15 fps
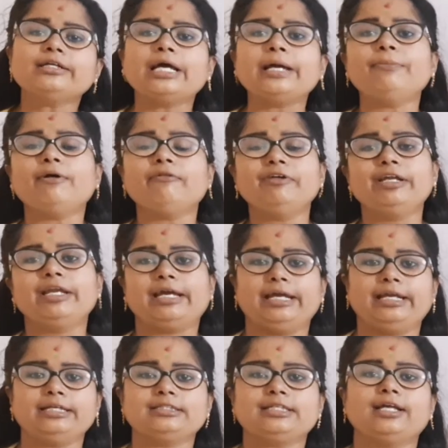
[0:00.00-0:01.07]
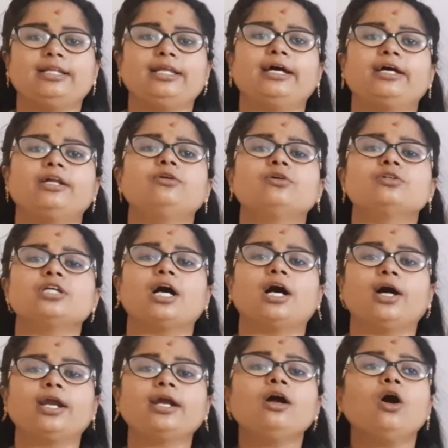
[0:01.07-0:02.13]
What type of indicators are there? Those
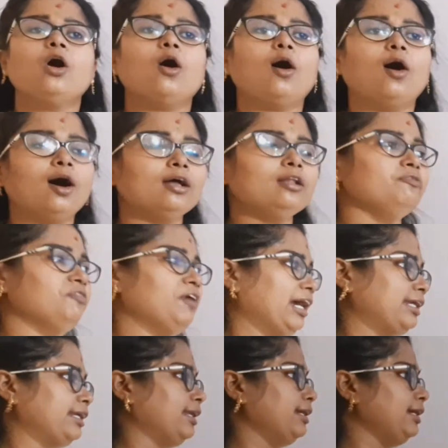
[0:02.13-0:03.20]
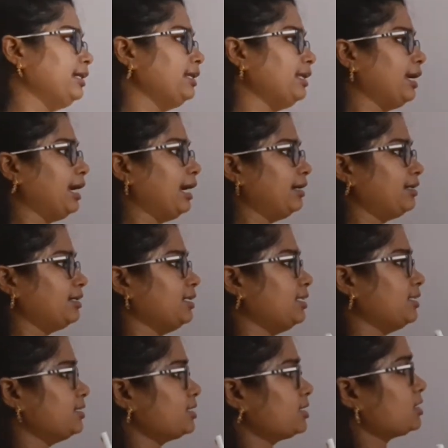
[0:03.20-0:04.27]
are olfactory
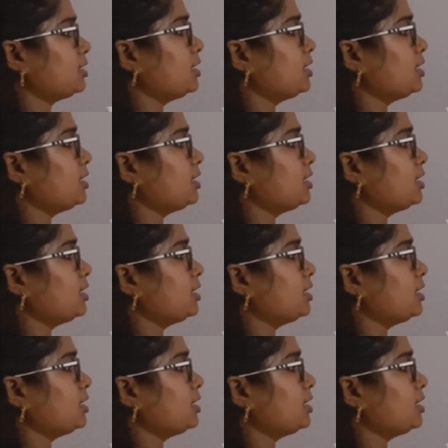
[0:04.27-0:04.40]
indicators.